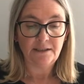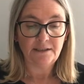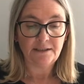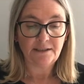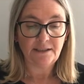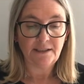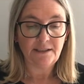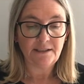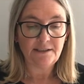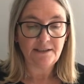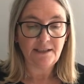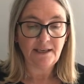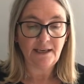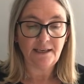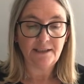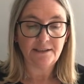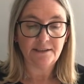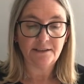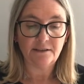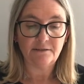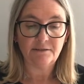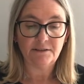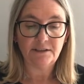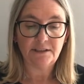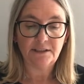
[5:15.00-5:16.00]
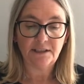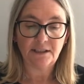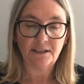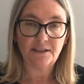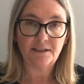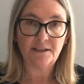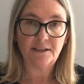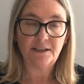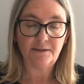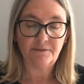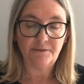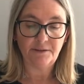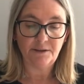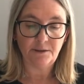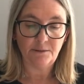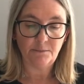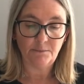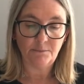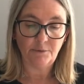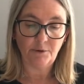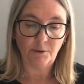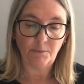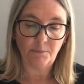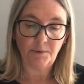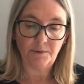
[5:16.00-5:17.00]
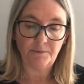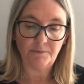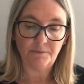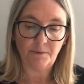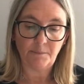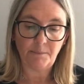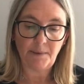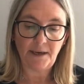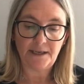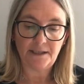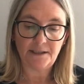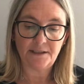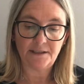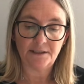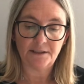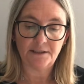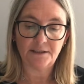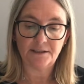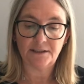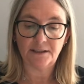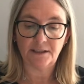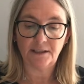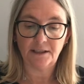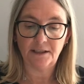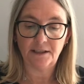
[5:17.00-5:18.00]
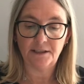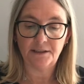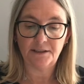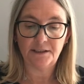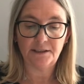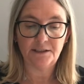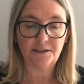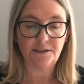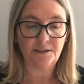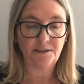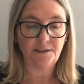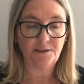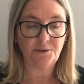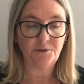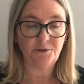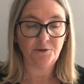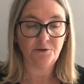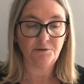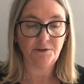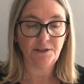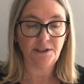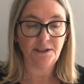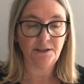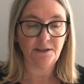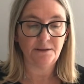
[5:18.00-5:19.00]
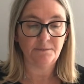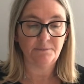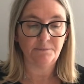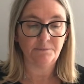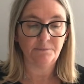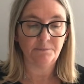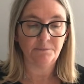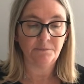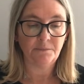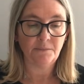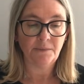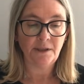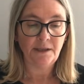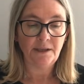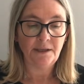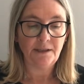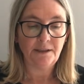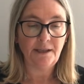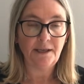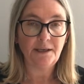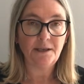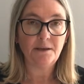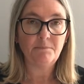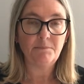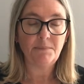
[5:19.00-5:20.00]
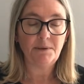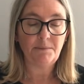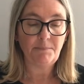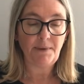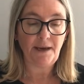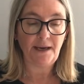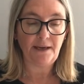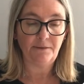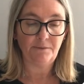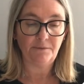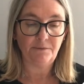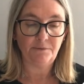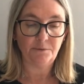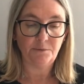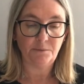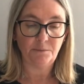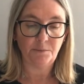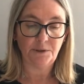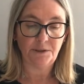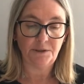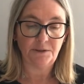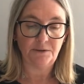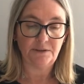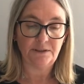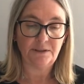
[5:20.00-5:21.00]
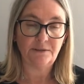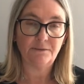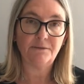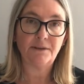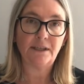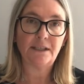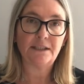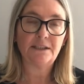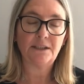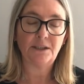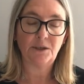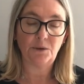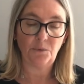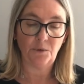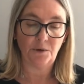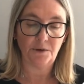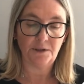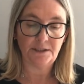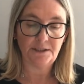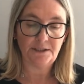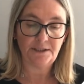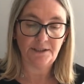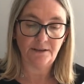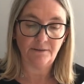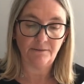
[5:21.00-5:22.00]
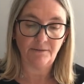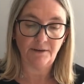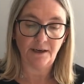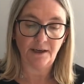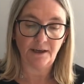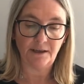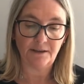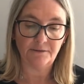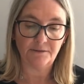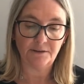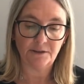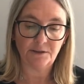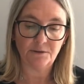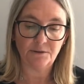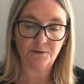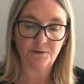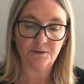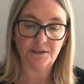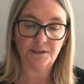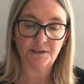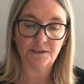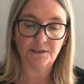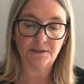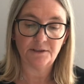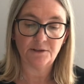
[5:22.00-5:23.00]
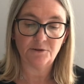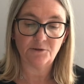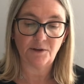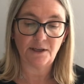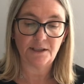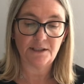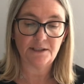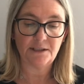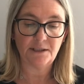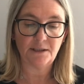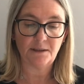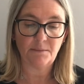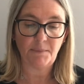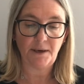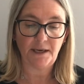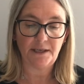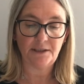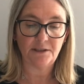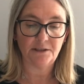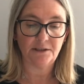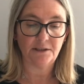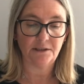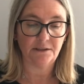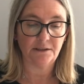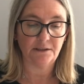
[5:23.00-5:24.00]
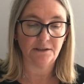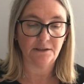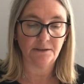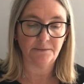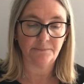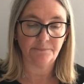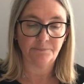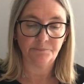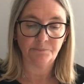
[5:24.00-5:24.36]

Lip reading: Skin tears are a significant problem for patients and clinicians who treat them. They can be painful wounds affecting quality of life and causing distress to the patient.